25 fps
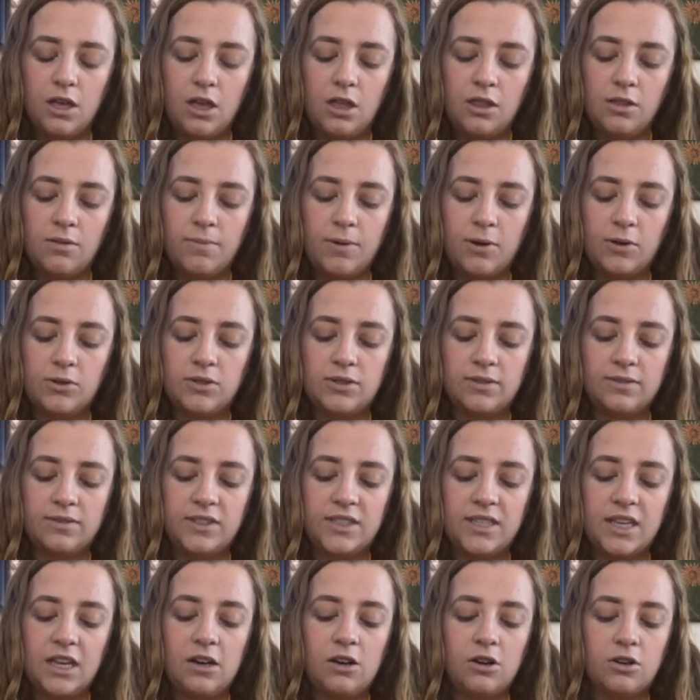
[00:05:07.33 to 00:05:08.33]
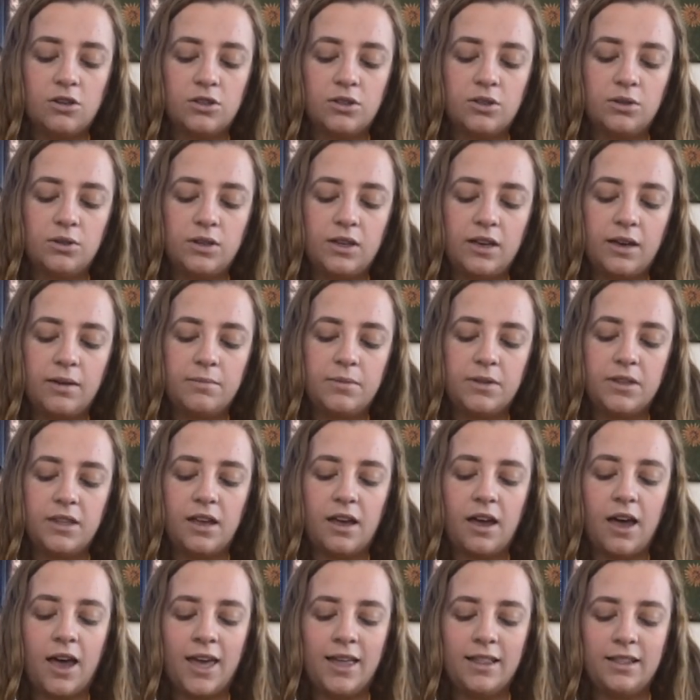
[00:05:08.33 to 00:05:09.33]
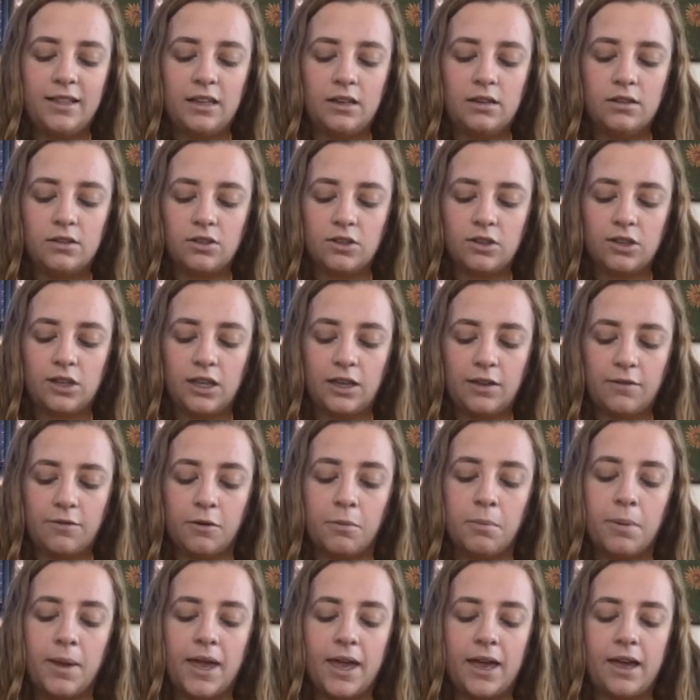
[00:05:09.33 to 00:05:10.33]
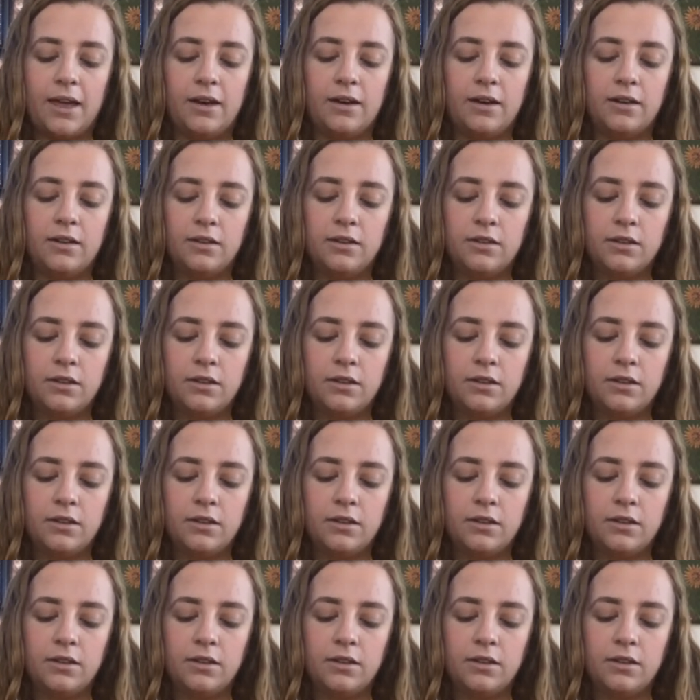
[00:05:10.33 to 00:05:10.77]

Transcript: the bones of satyrs who'd come to the island looking for Pan.